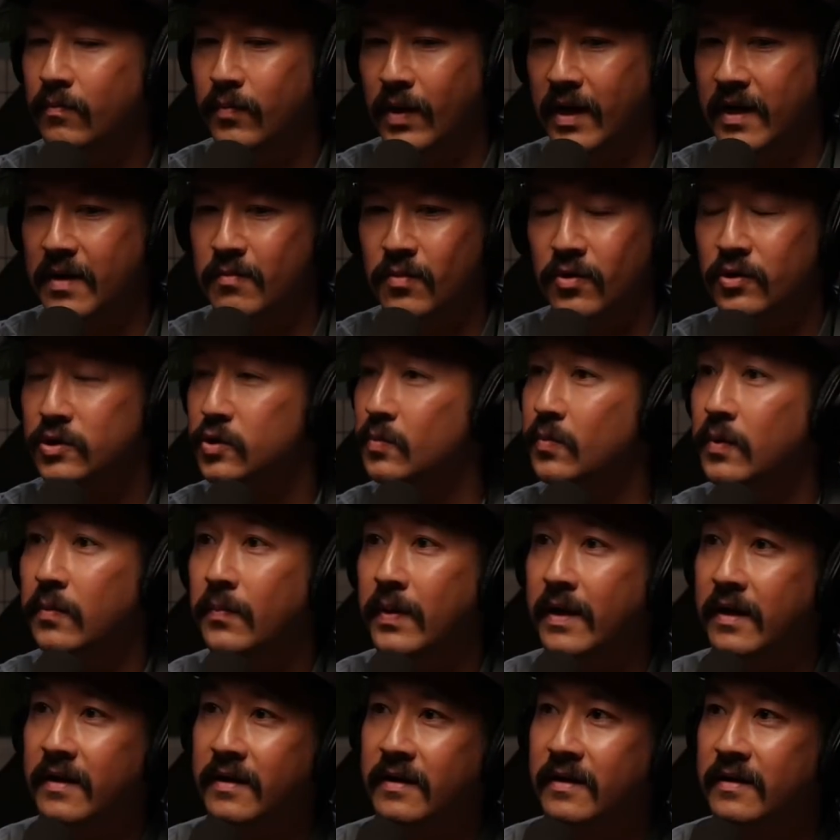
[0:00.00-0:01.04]
buy multiple
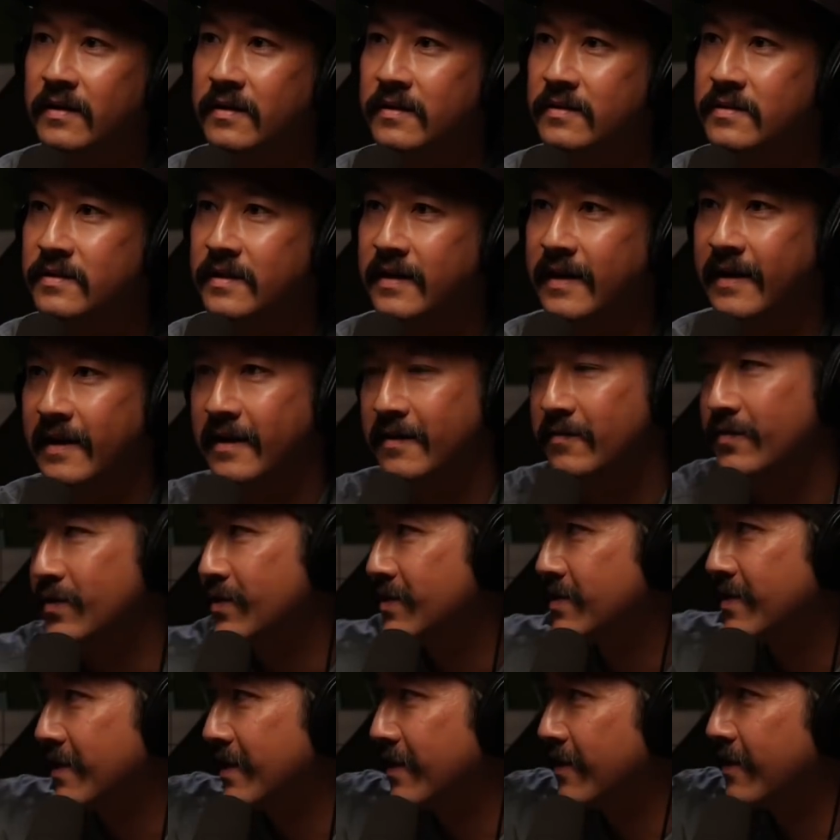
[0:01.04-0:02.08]
pairs. And I have
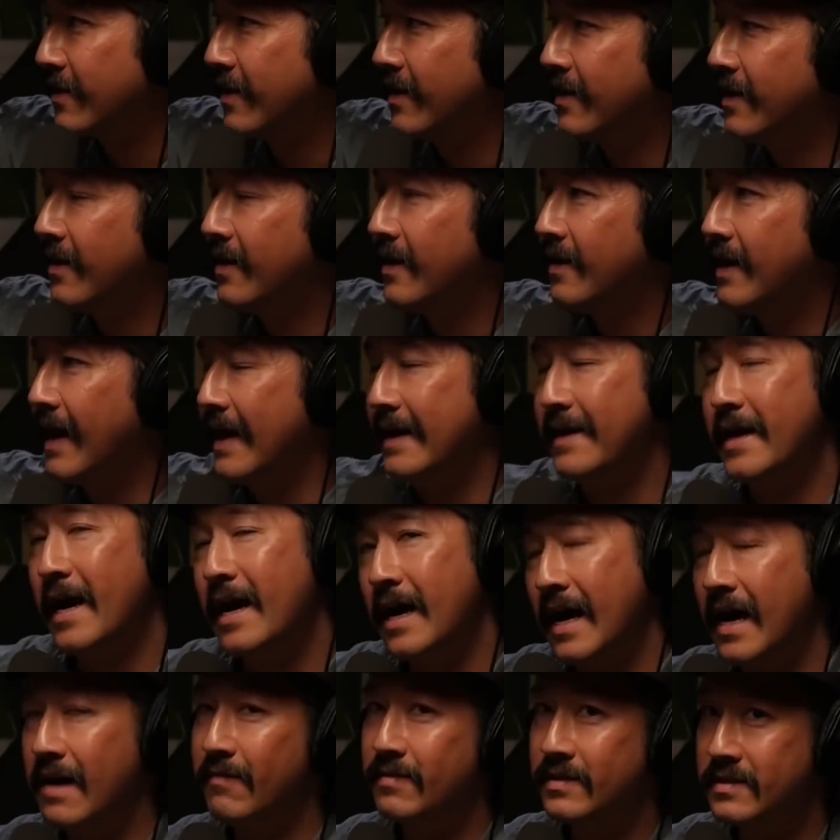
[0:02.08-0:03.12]
this like, I now
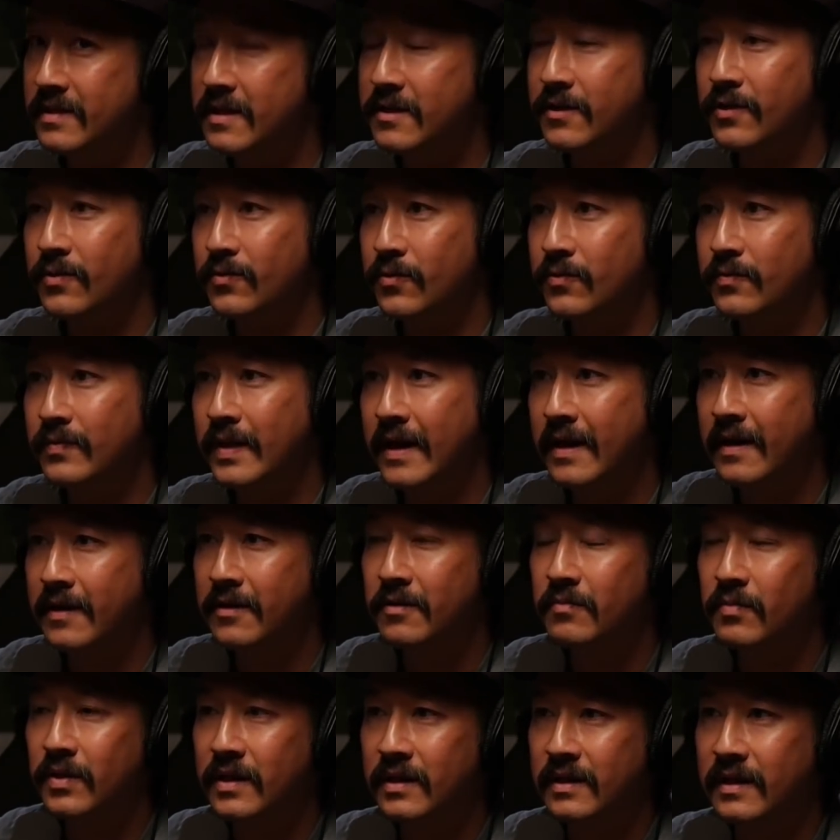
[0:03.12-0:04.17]
I have a sneaker room
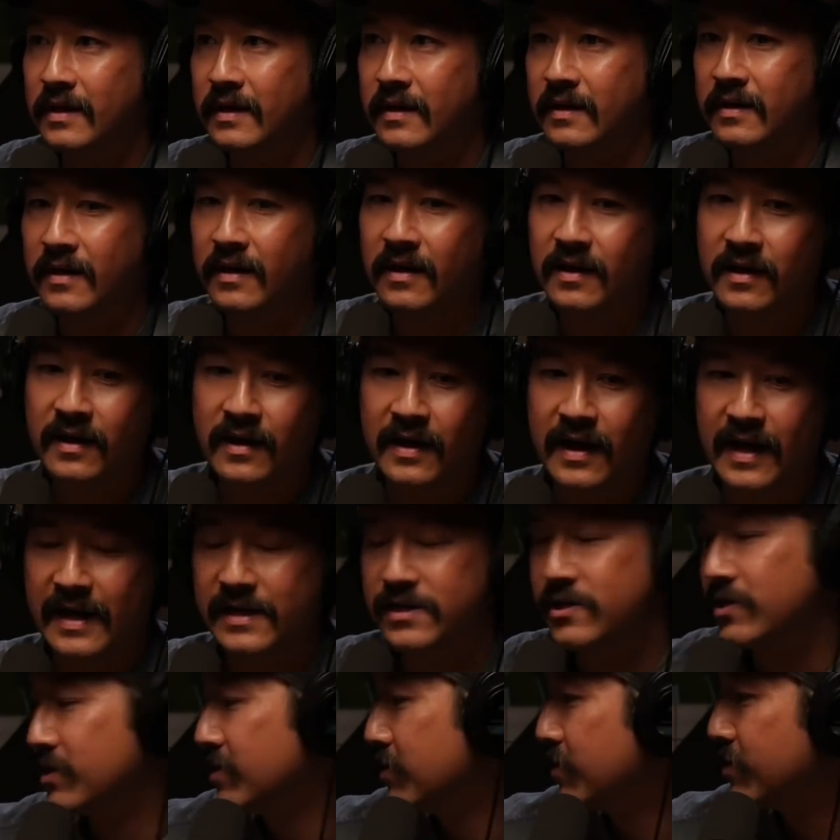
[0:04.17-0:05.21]
now, but like I
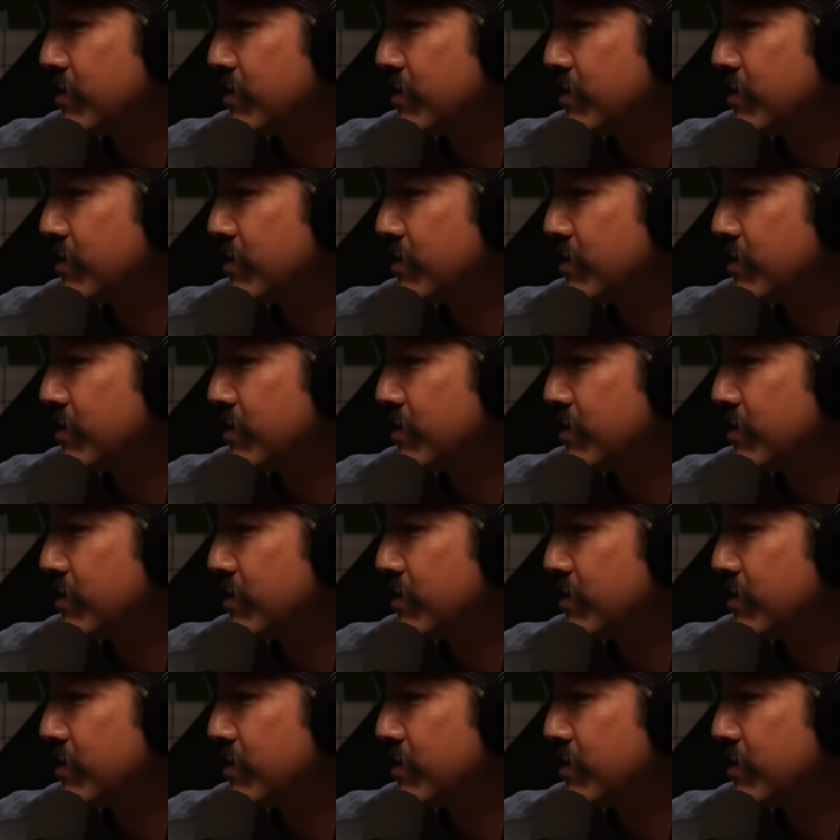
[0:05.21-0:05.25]
just